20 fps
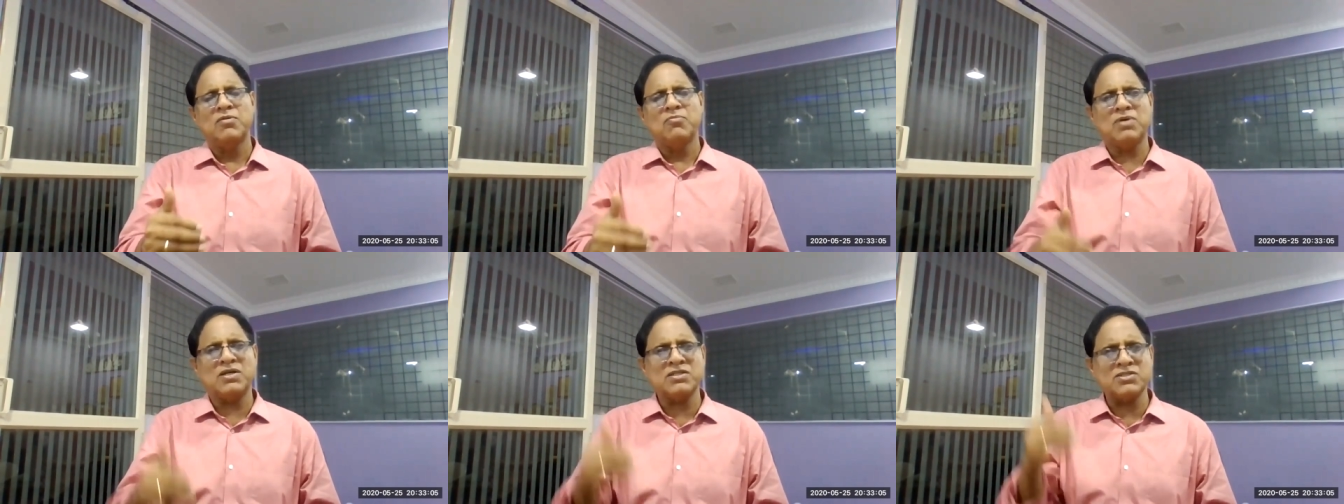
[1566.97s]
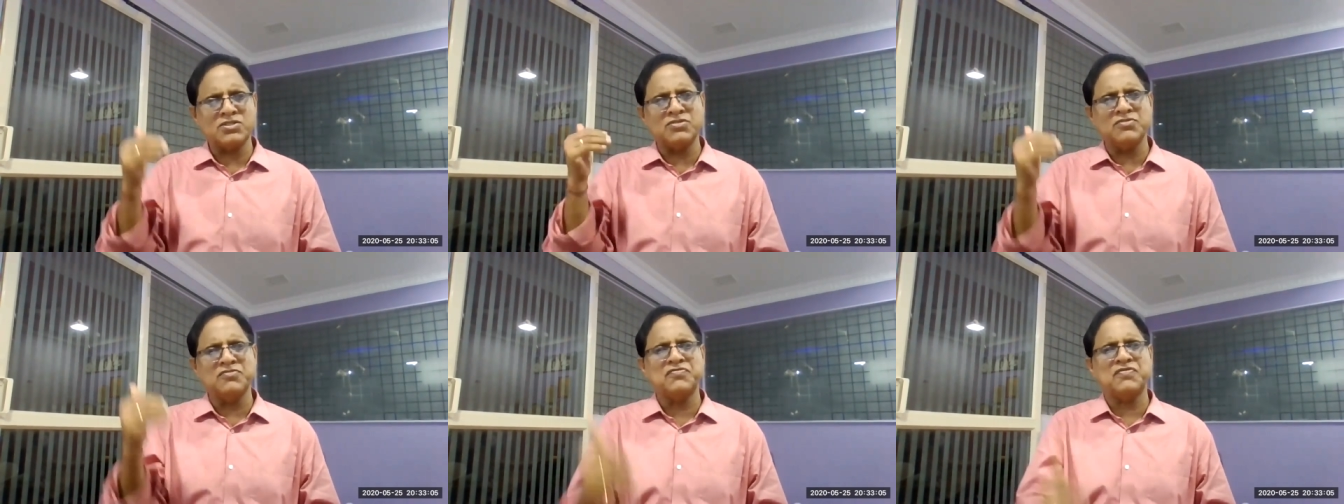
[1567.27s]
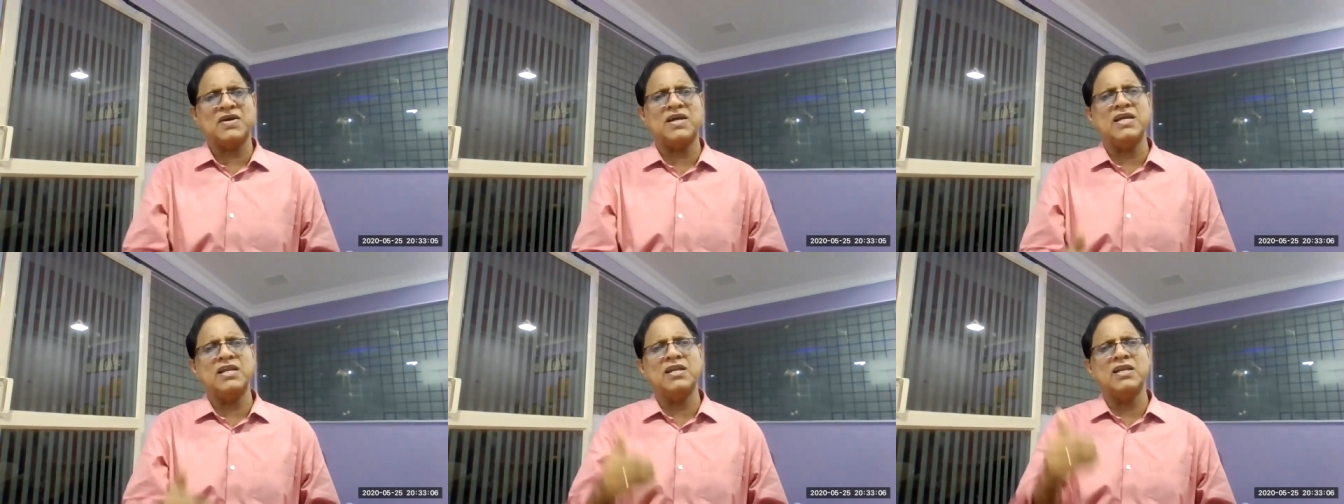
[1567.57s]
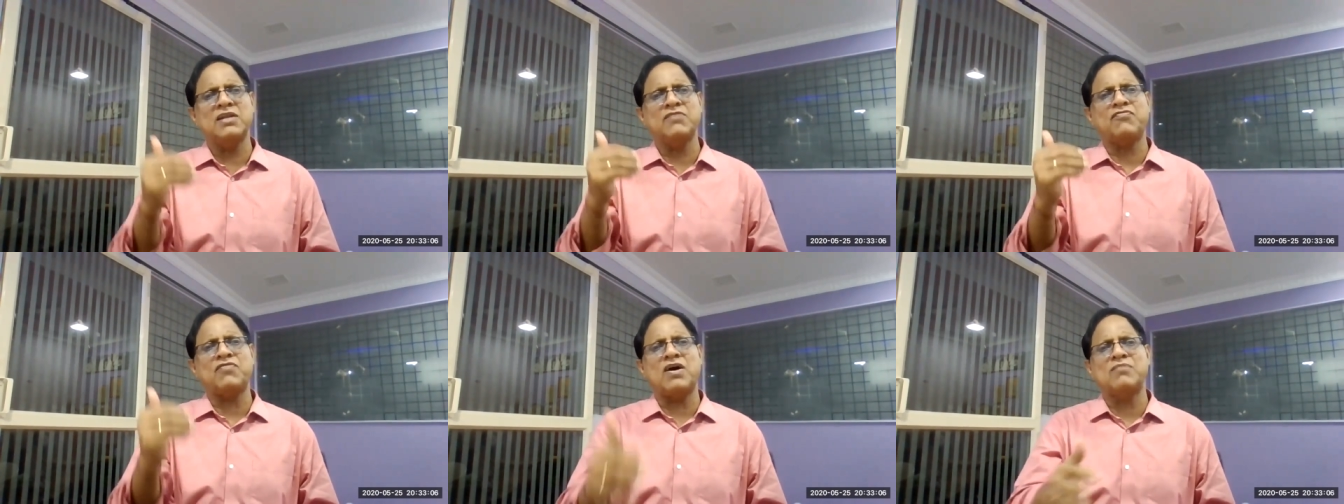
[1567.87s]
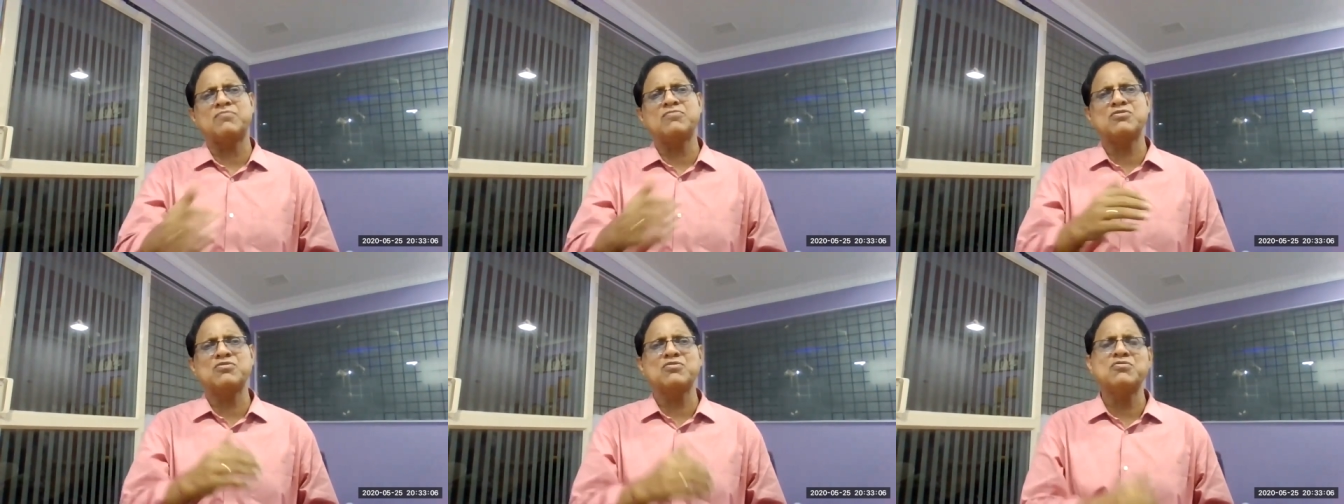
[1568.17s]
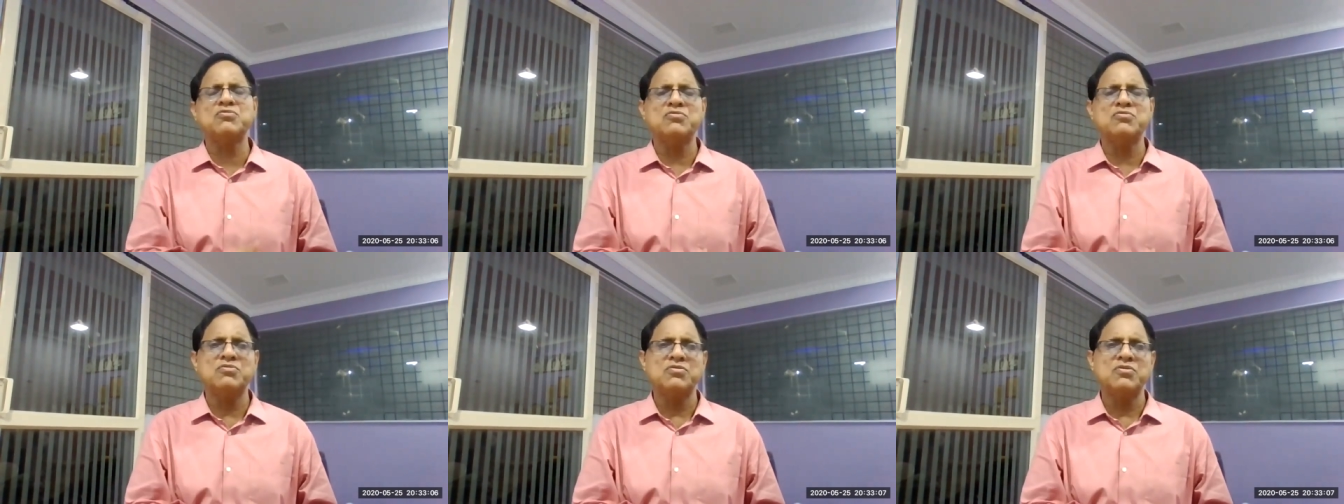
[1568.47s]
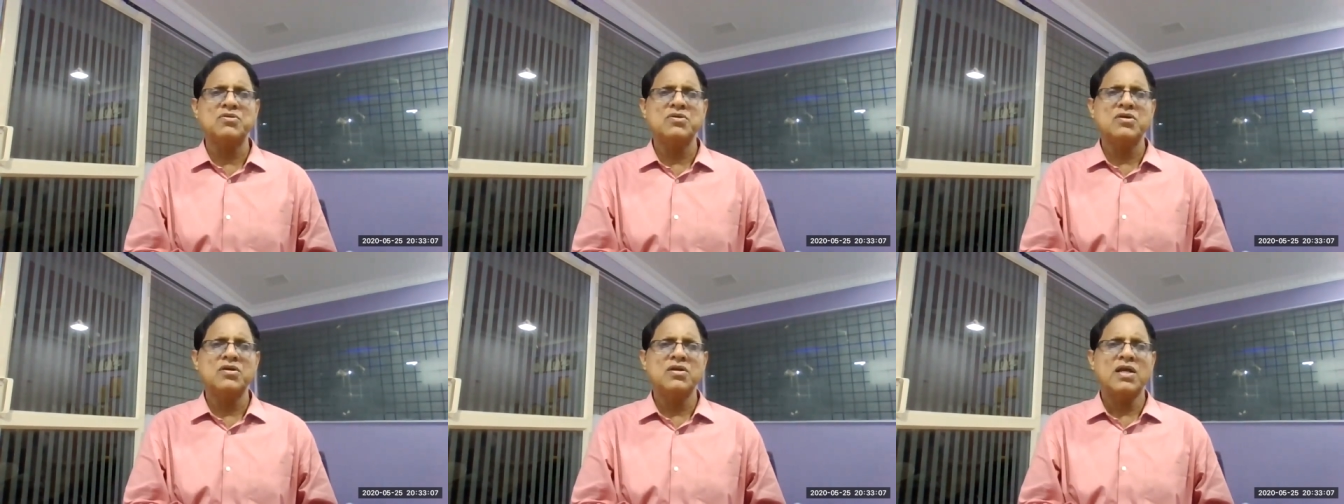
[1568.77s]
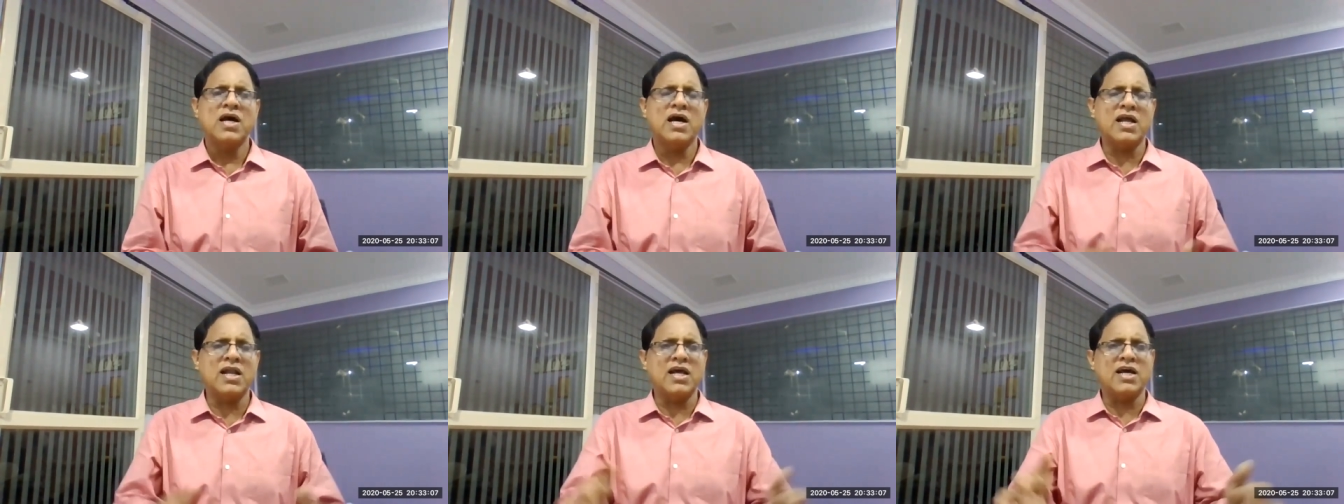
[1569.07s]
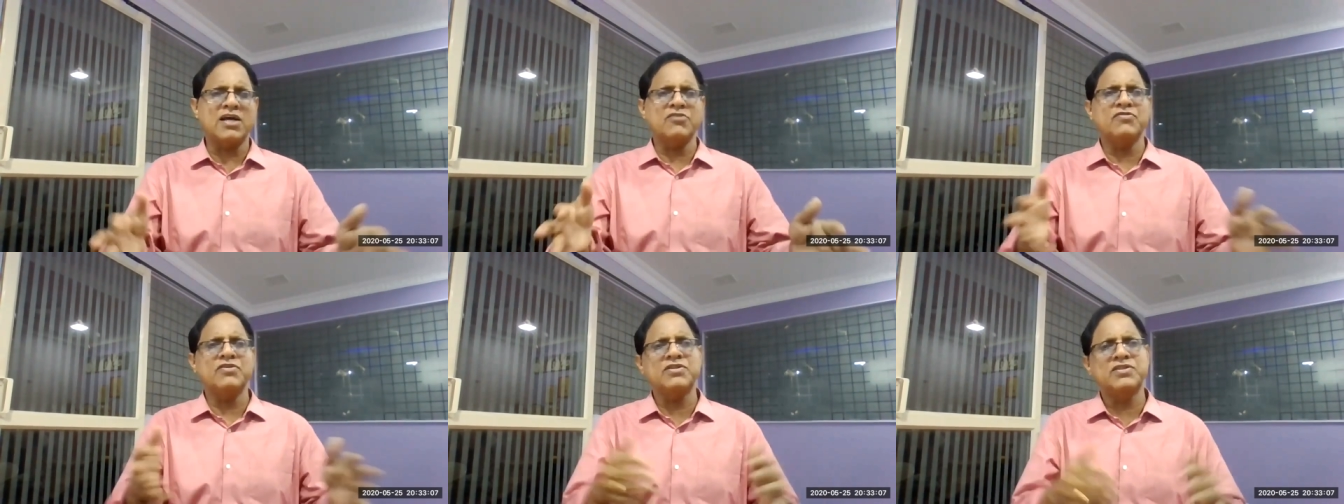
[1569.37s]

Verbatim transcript: must file form 2 along